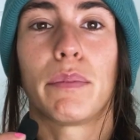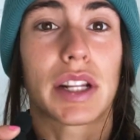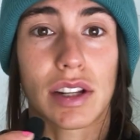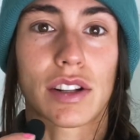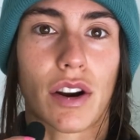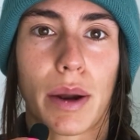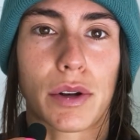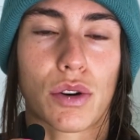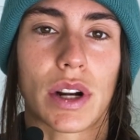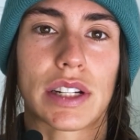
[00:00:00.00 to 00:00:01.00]
This is a great
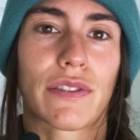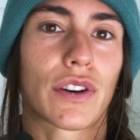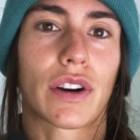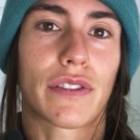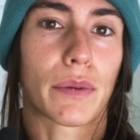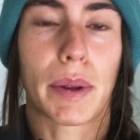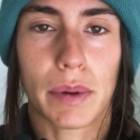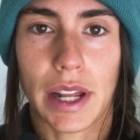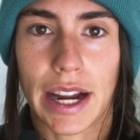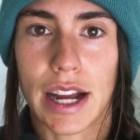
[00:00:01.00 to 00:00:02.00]
choice for if you're
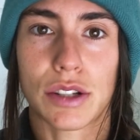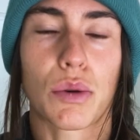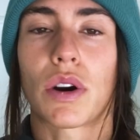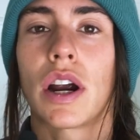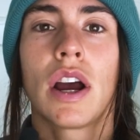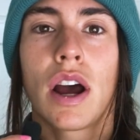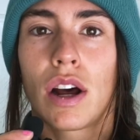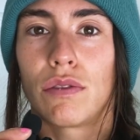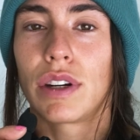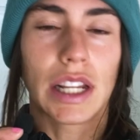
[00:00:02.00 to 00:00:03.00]
people like us who
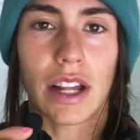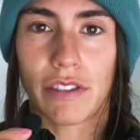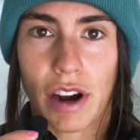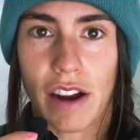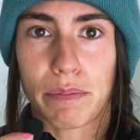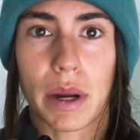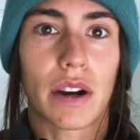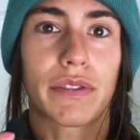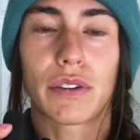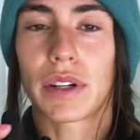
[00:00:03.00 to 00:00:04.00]
really love craft
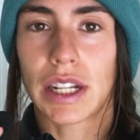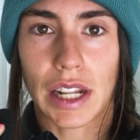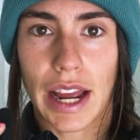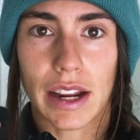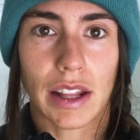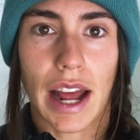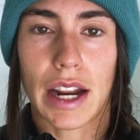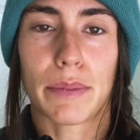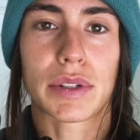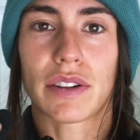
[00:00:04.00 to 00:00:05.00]
beer. If you really like that
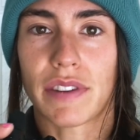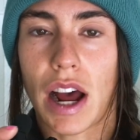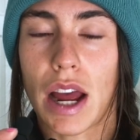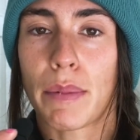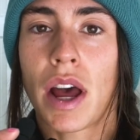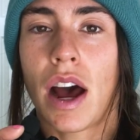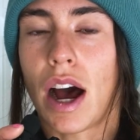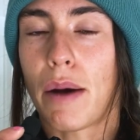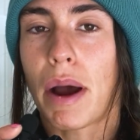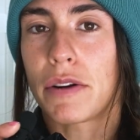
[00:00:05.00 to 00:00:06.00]
hipster vibe,
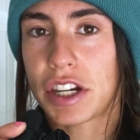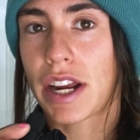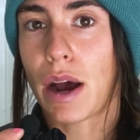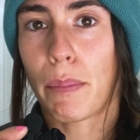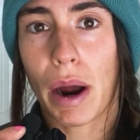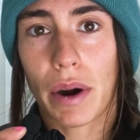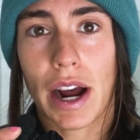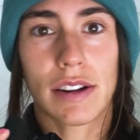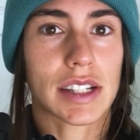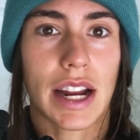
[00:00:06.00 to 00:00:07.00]
I would check out
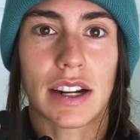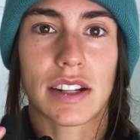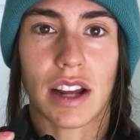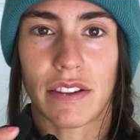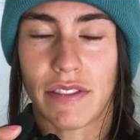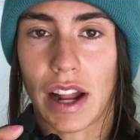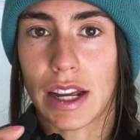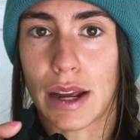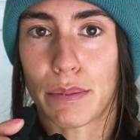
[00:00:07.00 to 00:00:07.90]
Powerhouse and Sun Valley